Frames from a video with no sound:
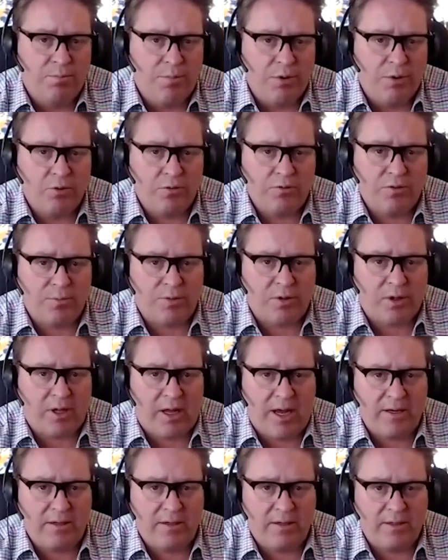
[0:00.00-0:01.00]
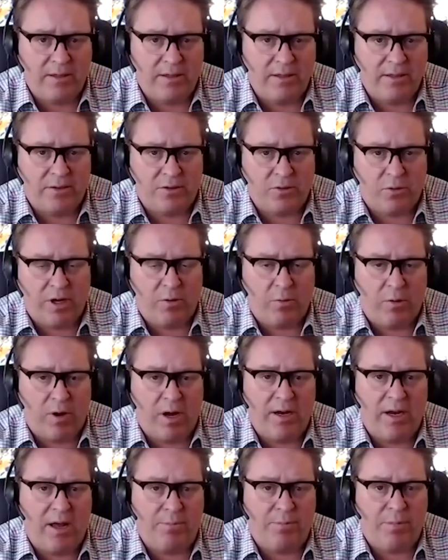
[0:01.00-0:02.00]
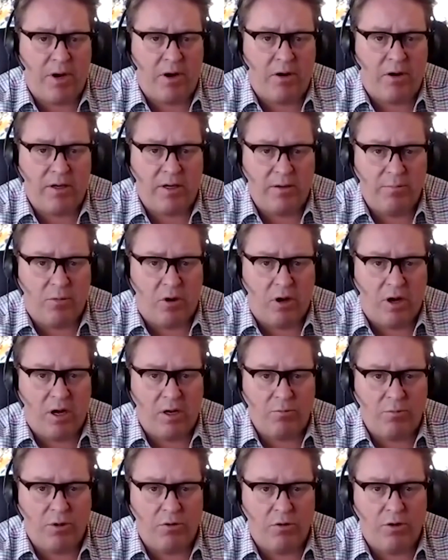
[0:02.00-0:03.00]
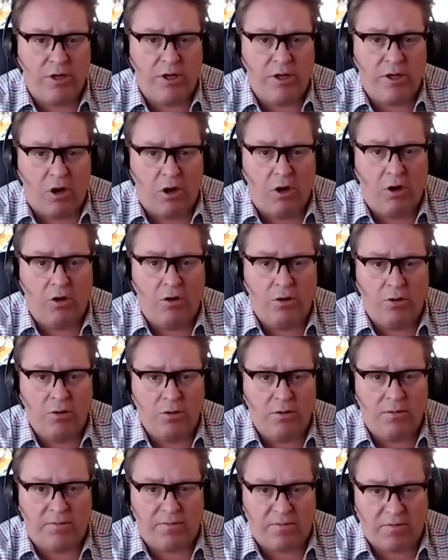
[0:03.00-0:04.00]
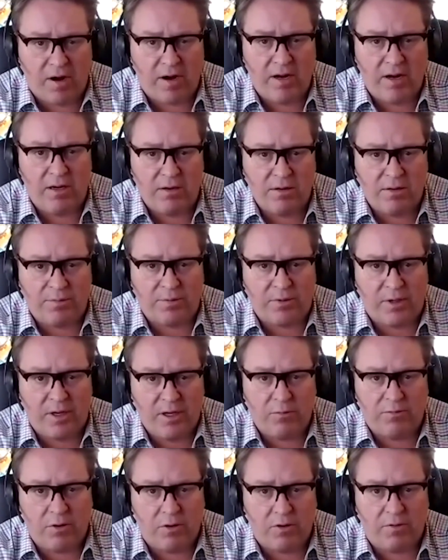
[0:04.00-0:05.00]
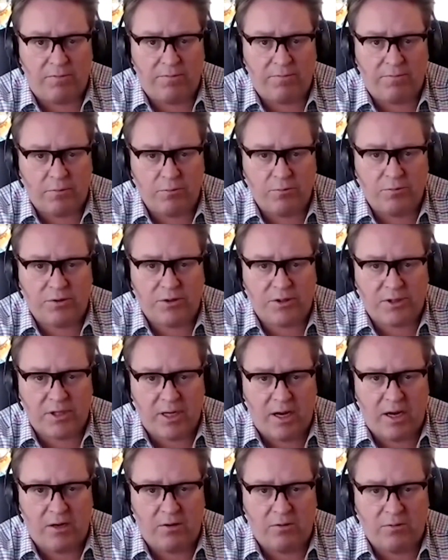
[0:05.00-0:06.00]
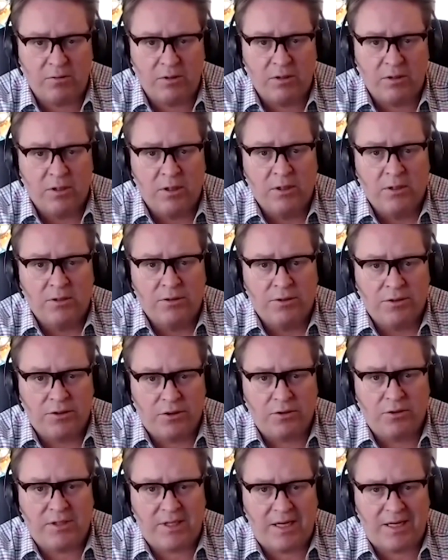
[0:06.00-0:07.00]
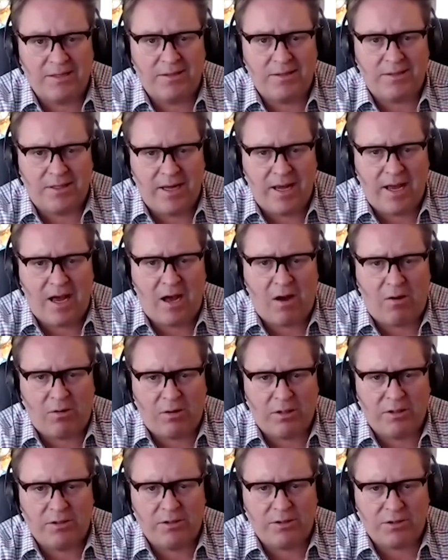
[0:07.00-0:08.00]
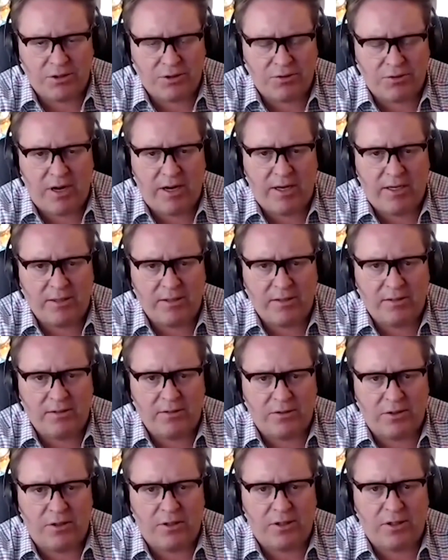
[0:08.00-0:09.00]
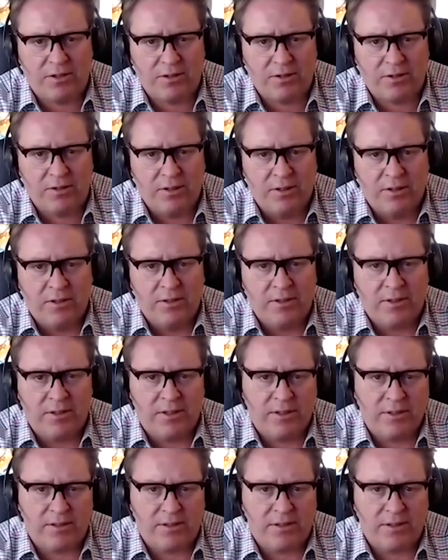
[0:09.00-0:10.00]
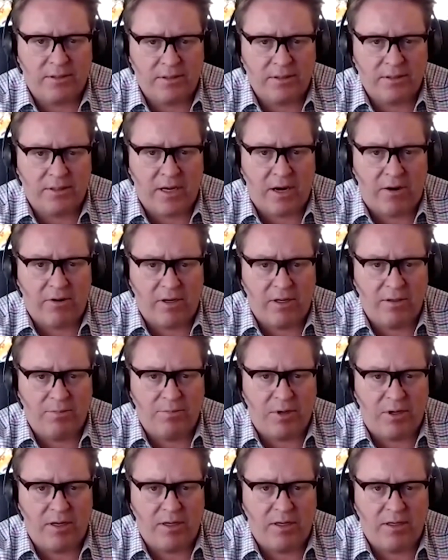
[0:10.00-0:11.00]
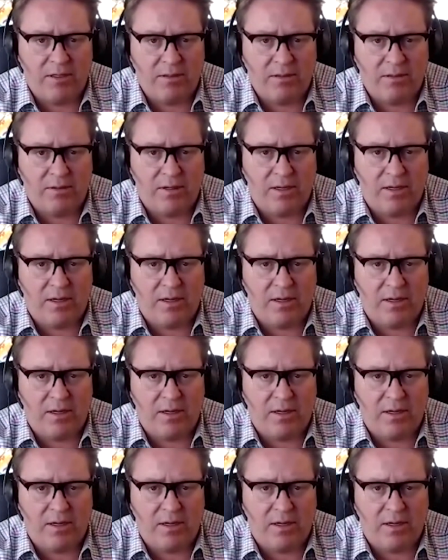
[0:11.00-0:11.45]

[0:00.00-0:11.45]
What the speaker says: Build the plant in 21. Now, bearing in mind we already own the front end of the plant. We've got a full scale 2 tons an hour shredding circuit that's currently being